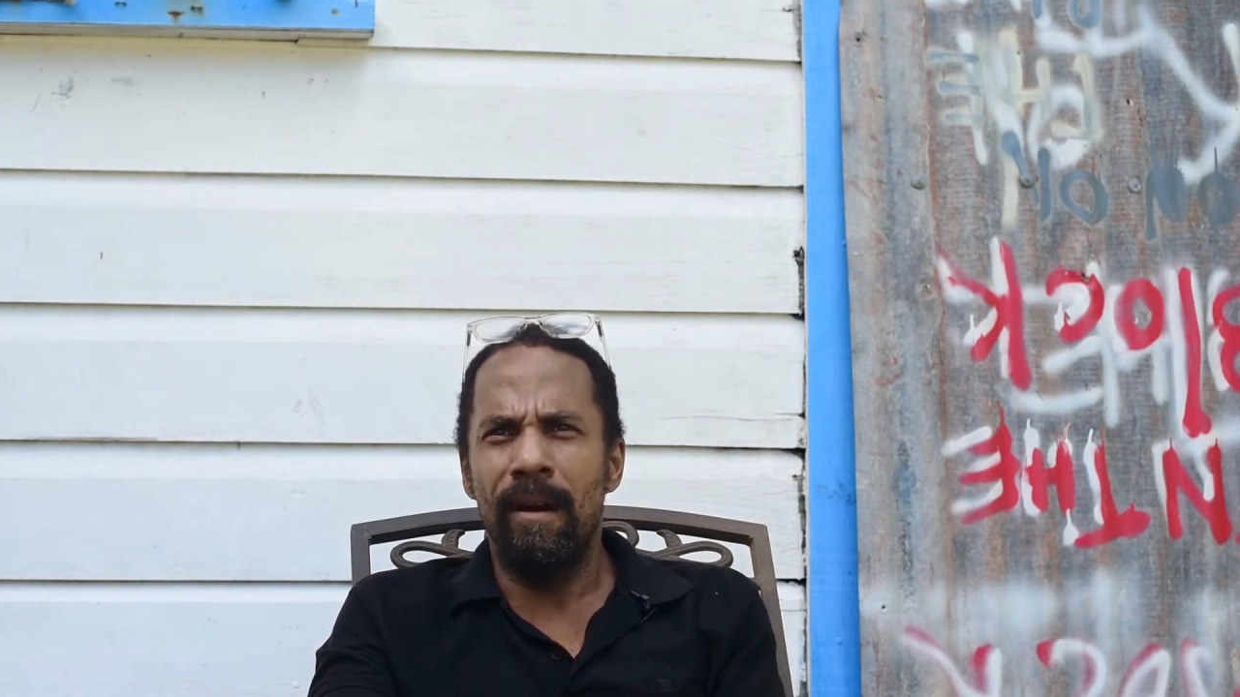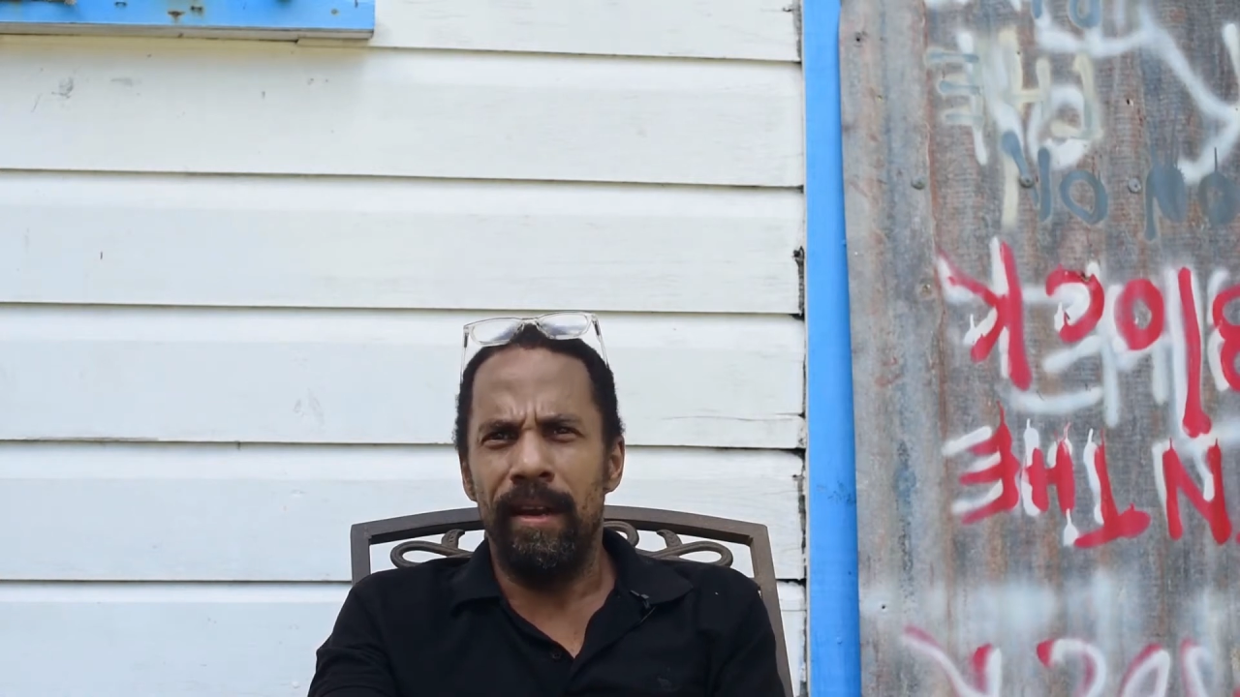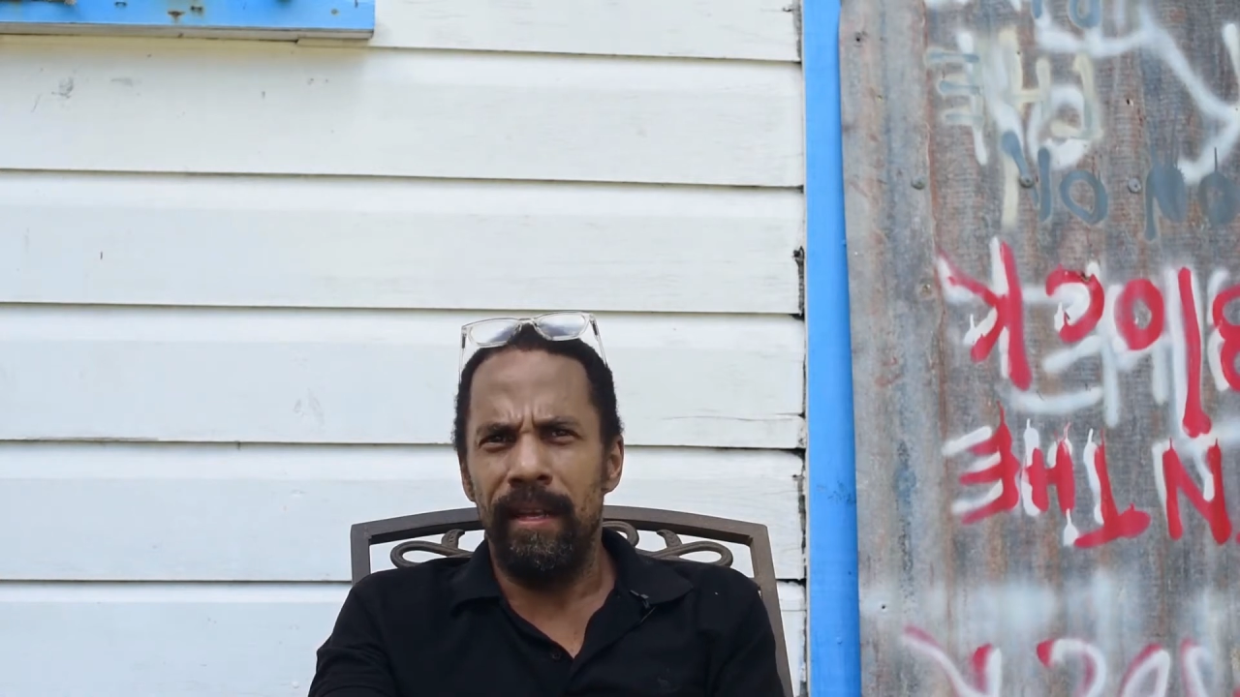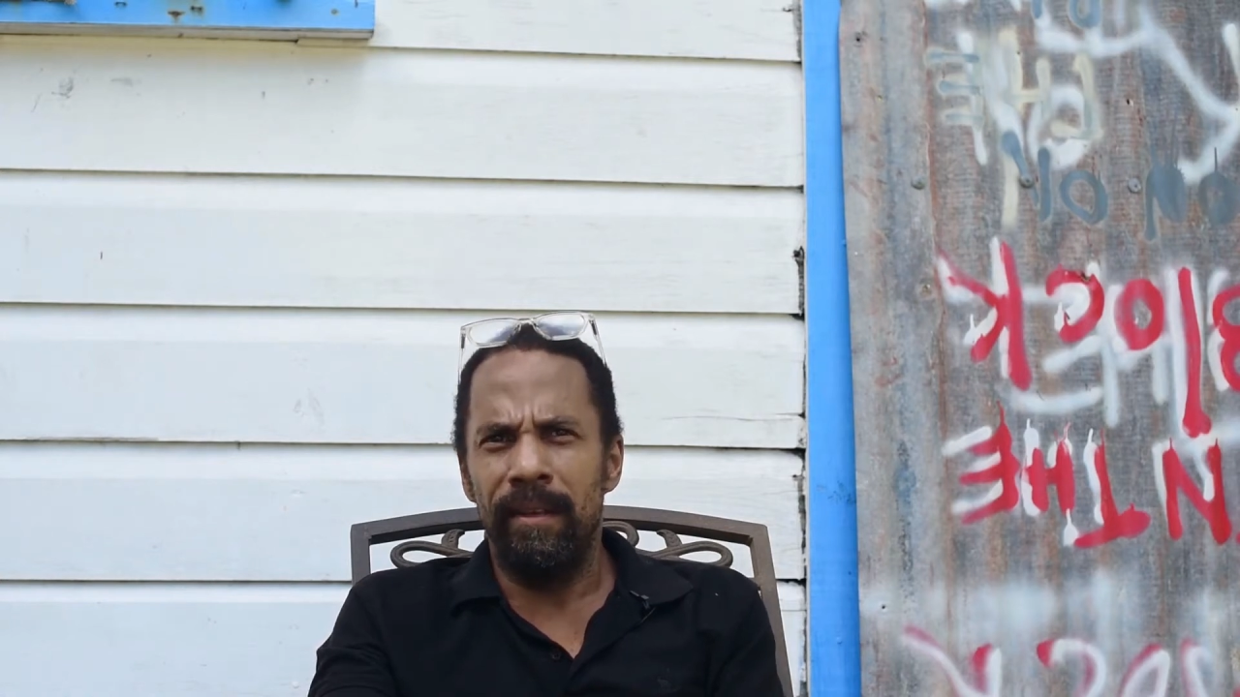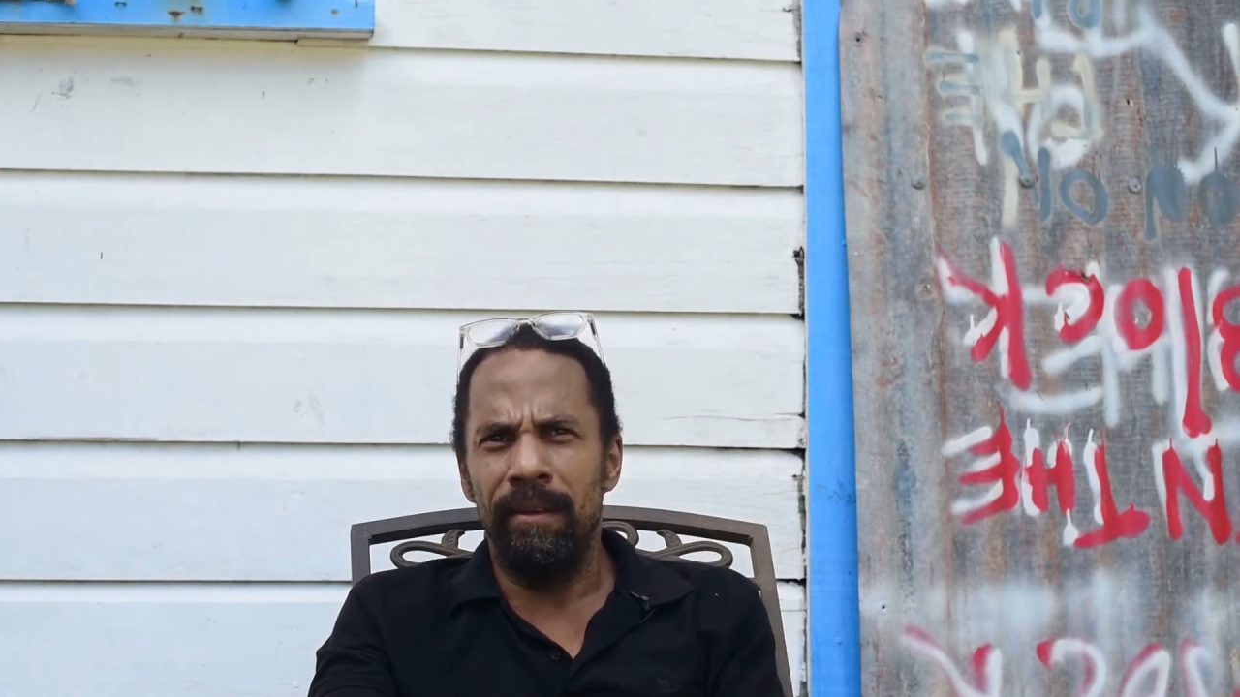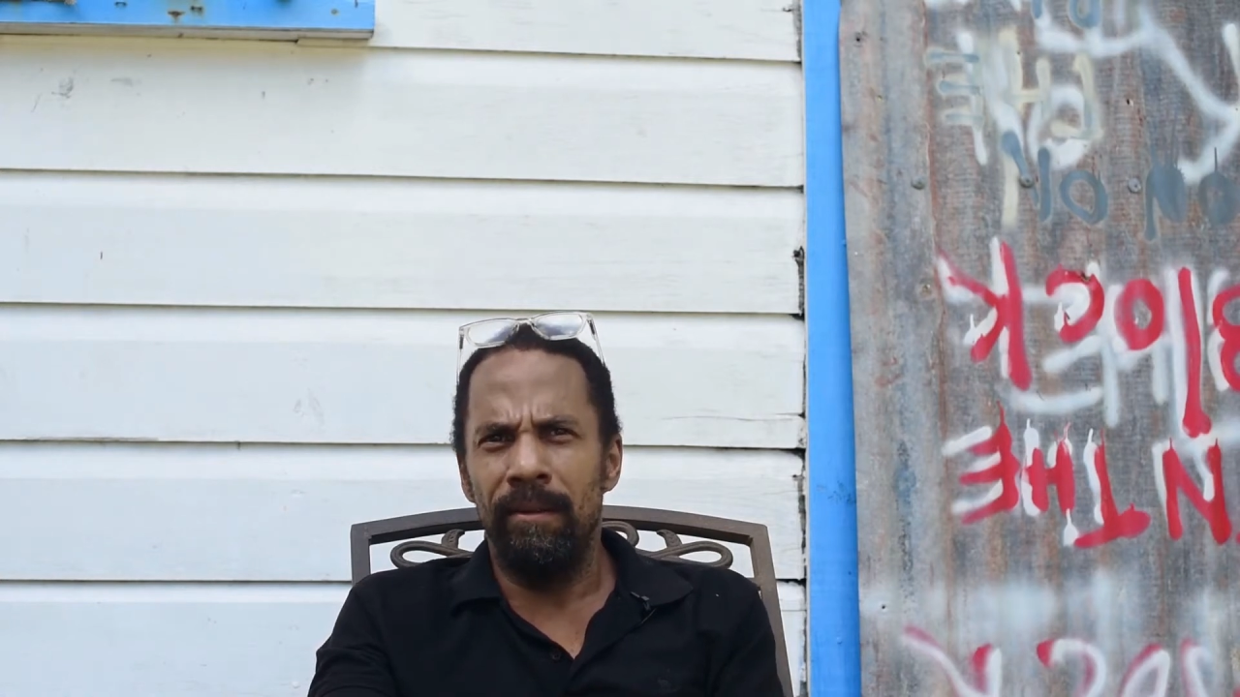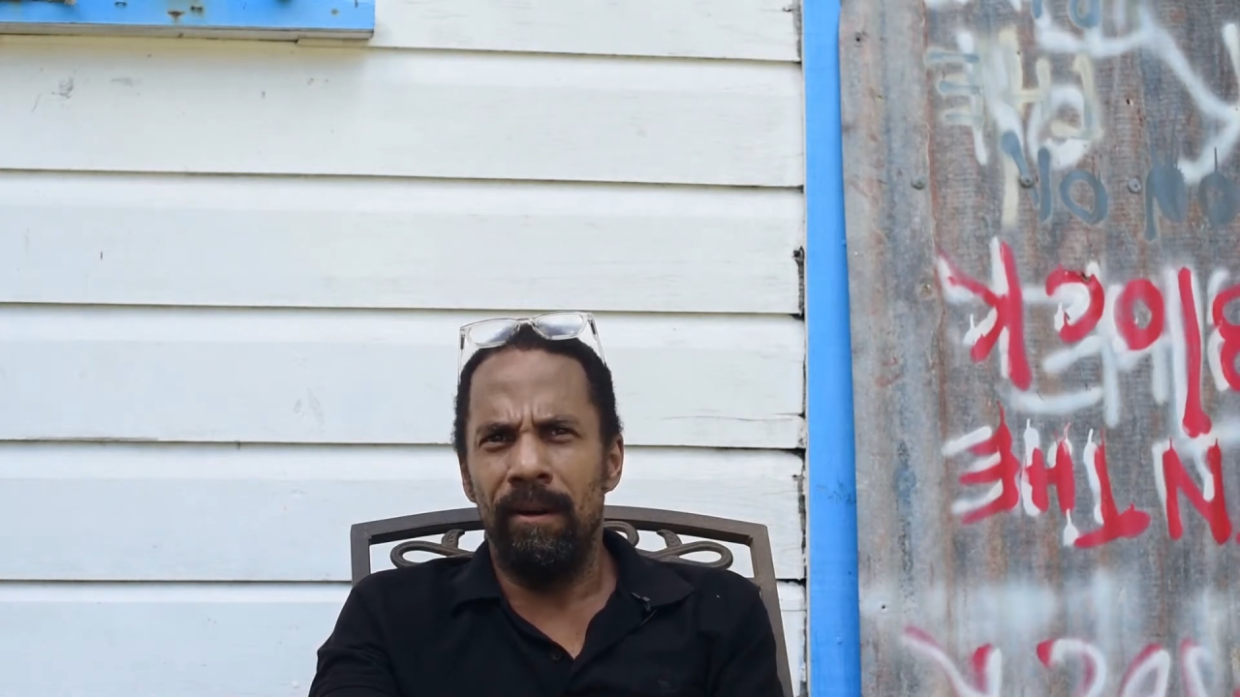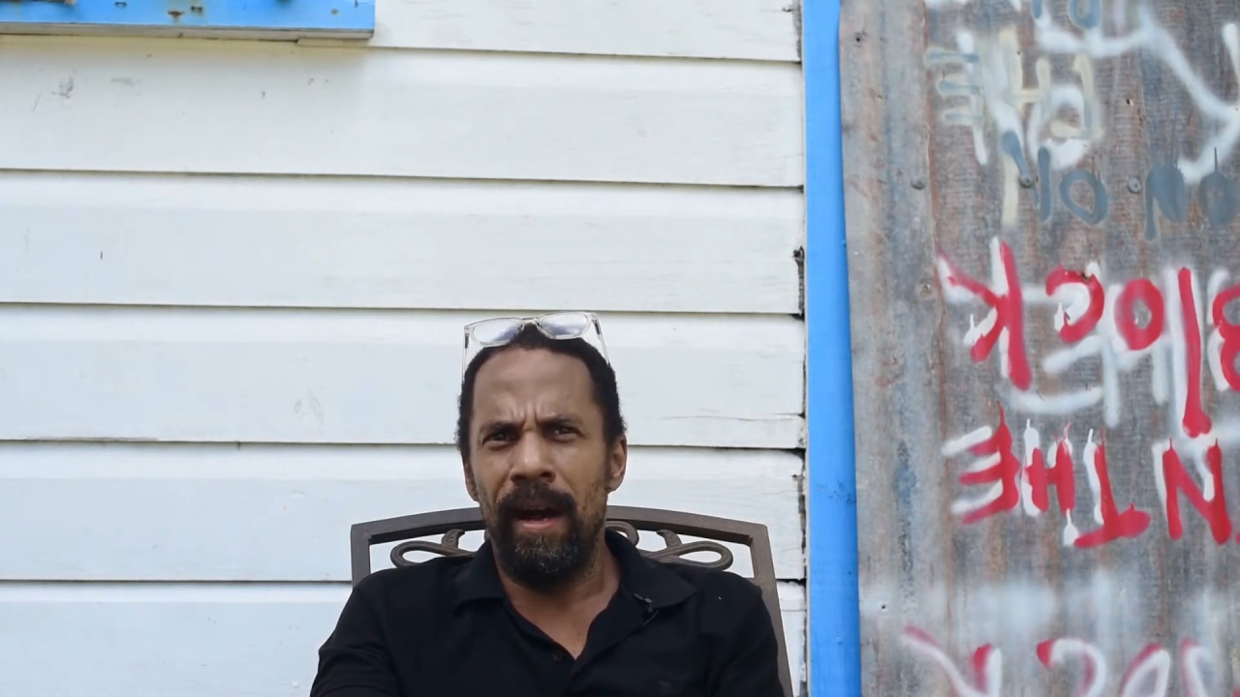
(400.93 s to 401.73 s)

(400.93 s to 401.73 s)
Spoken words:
on it, you know.